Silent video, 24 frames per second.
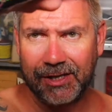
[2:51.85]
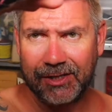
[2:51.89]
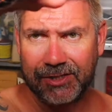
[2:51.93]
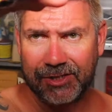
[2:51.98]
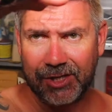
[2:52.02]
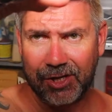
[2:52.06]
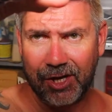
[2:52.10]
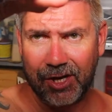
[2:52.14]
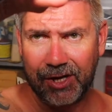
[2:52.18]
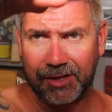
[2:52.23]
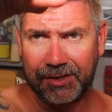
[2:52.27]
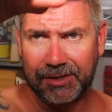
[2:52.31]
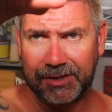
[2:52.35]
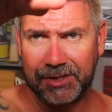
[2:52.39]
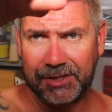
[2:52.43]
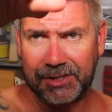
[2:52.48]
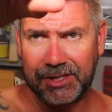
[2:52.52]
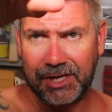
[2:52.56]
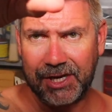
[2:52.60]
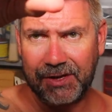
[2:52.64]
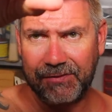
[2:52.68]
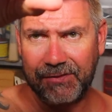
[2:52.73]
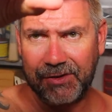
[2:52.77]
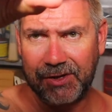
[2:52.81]
So I don't
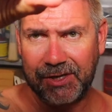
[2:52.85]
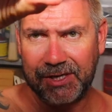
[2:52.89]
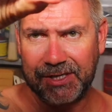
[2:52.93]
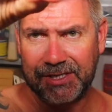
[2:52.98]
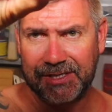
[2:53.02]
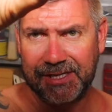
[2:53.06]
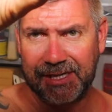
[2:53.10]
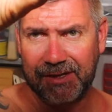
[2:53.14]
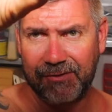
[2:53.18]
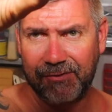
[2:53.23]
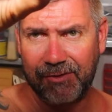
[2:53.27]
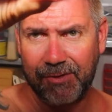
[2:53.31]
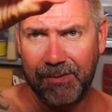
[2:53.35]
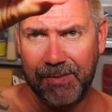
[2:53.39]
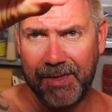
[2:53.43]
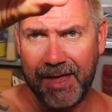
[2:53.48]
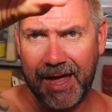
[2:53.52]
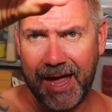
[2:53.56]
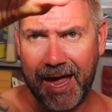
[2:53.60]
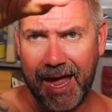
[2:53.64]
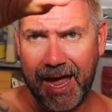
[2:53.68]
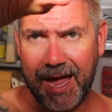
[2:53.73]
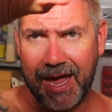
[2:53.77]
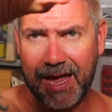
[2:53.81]
know if you can see from
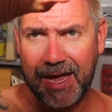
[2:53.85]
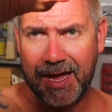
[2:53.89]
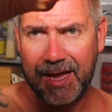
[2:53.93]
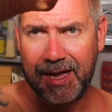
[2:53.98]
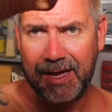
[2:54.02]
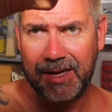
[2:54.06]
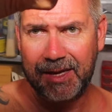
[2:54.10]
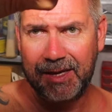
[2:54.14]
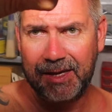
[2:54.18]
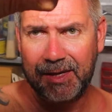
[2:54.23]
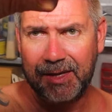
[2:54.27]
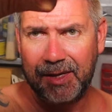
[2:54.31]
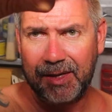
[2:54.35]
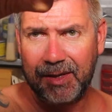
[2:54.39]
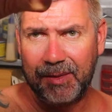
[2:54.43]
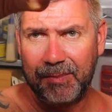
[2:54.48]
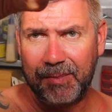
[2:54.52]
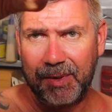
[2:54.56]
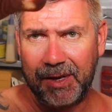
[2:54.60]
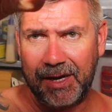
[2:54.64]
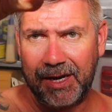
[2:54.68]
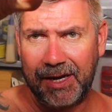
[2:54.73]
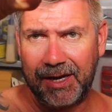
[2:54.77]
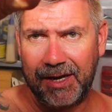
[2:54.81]
there,
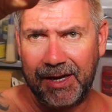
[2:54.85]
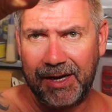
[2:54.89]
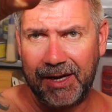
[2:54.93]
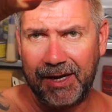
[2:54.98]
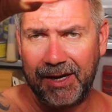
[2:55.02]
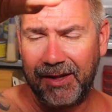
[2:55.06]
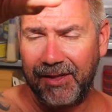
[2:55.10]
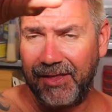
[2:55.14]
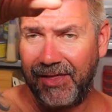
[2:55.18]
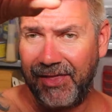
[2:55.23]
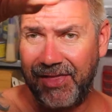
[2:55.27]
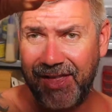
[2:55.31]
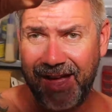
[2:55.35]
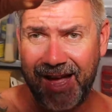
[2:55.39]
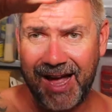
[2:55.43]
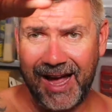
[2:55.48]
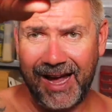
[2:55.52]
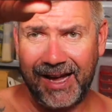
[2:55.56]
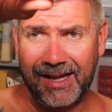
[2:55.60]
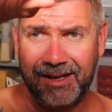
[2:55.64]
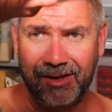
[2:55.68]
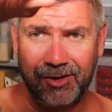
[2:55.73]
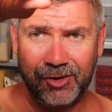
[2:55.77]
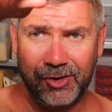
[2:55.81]
but
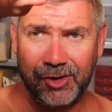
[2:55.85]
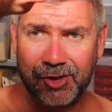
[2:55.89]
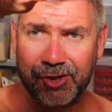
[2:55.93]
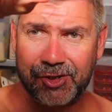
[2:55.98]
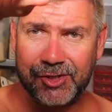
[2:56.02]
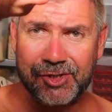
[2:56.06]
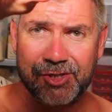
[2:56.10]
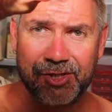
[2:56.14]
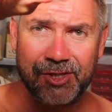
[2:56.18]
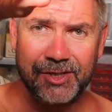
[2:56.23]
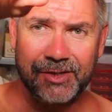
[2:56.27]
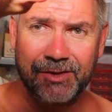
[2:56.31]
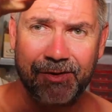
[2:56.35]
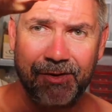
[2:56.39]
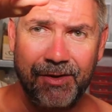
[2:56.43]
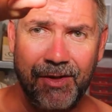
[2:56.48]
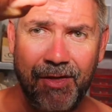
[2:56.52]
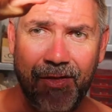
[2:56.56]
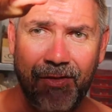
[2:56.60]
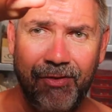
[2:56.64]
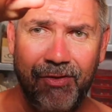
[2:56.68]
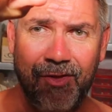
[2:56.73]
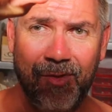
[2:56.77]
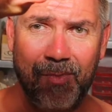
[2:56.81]
that looks
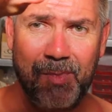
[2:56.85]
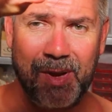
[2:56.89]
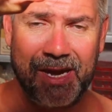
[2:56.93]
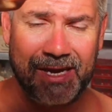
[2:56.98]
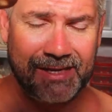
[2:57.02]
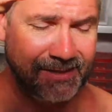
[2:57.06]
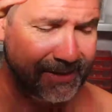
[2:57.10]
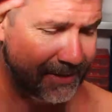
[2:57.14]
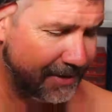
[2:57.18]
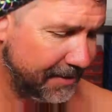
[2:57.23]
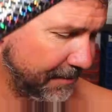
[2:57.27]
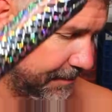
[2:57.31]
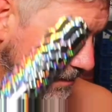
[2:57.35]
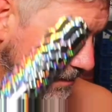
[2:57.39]
the biz.